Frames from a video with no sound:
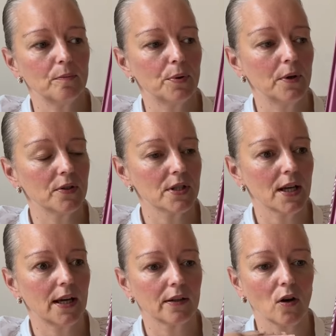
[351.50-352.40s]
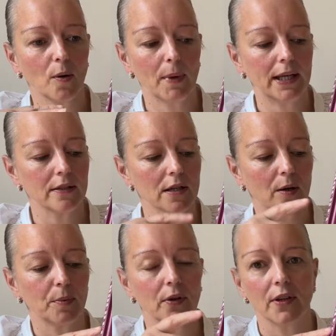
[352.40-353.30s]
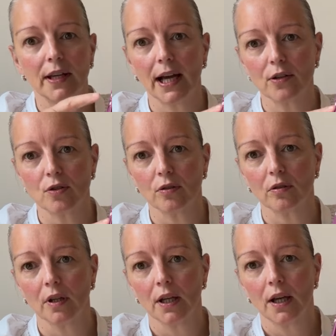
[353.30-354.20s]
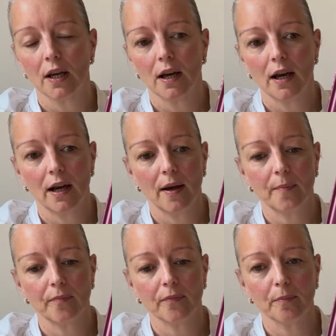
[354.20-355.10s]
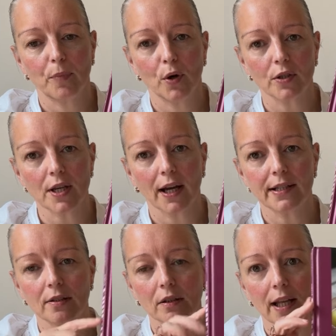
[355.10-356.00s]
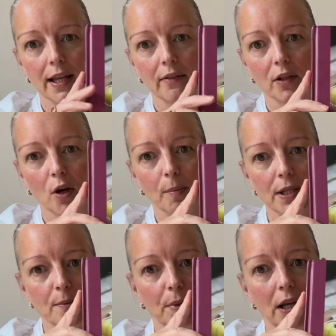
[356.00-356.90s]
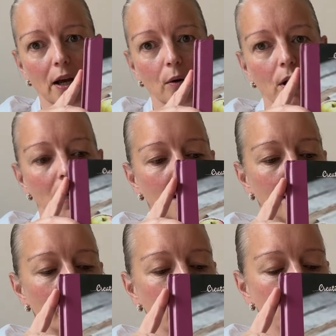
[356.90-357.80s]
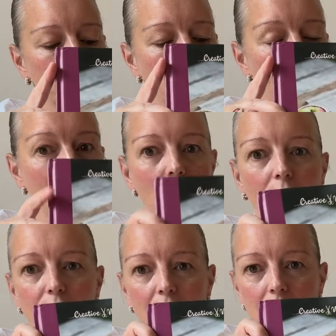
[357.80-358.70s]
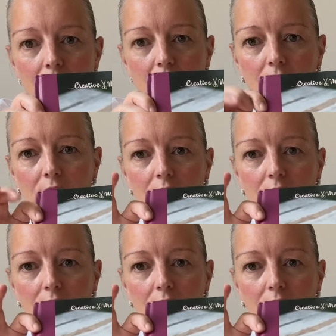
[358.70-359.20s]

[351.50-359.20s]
put a comment, I'll put the actual book title in the comments below. I love this.